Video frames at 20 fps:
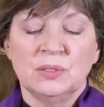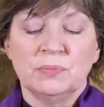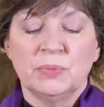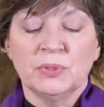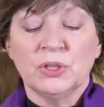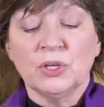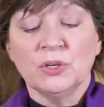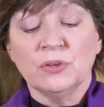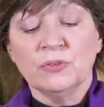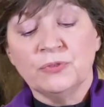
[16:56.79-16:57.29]

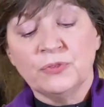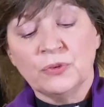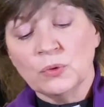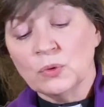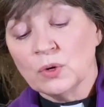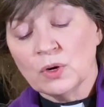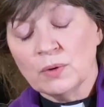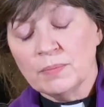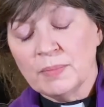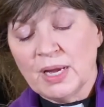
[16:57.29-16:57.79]
but their
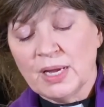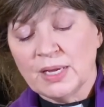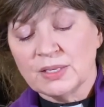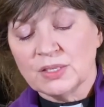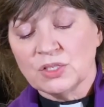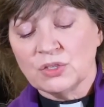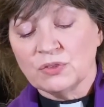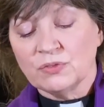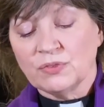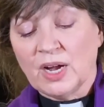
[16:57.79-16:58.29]
form
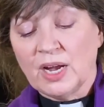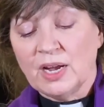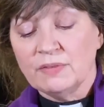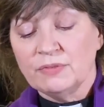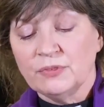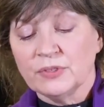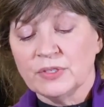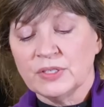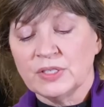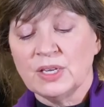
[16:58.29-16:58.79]
has
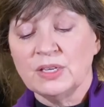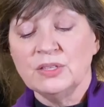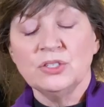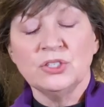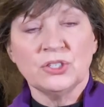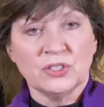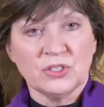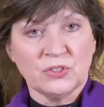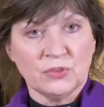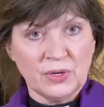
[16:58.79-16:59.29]
survived for
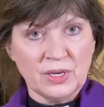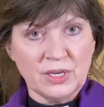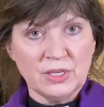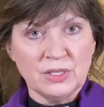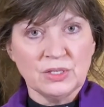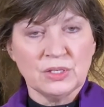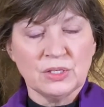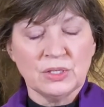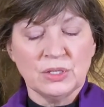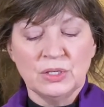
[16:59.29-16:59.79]

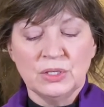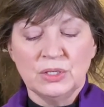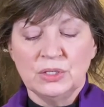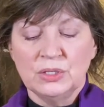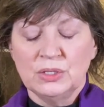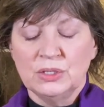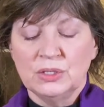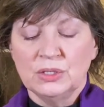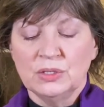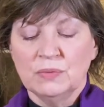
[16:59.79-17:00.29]
centuries,
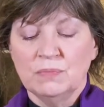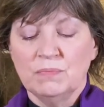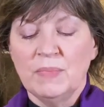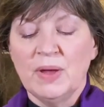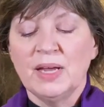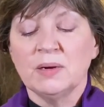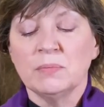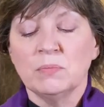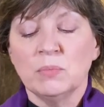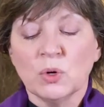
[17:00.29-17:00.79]

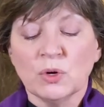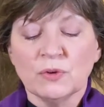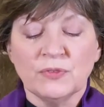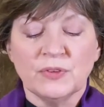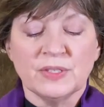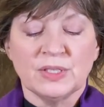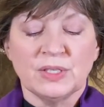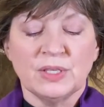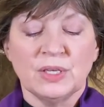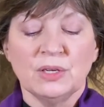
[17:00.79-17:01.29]

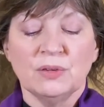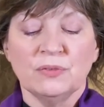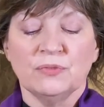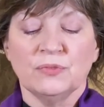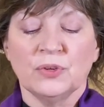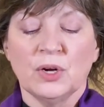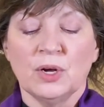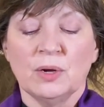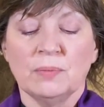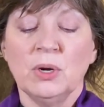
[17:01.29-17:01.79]
metamorphosing
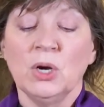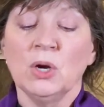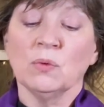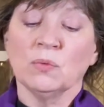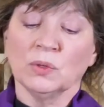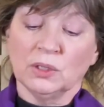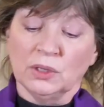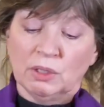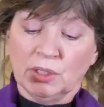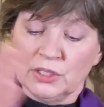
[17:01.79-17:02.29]
from
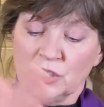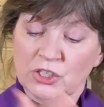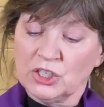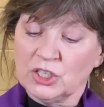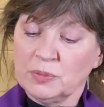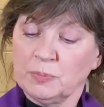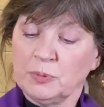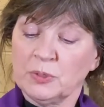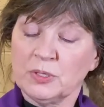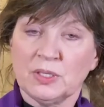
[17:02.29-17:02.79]

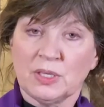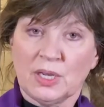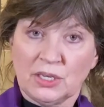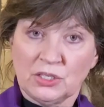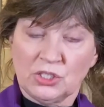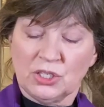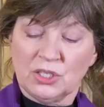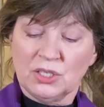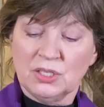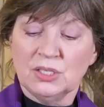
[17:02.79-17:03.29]
religious
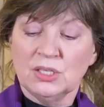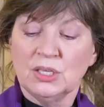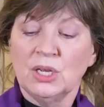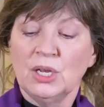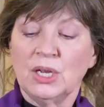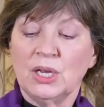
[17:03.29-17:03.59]
processions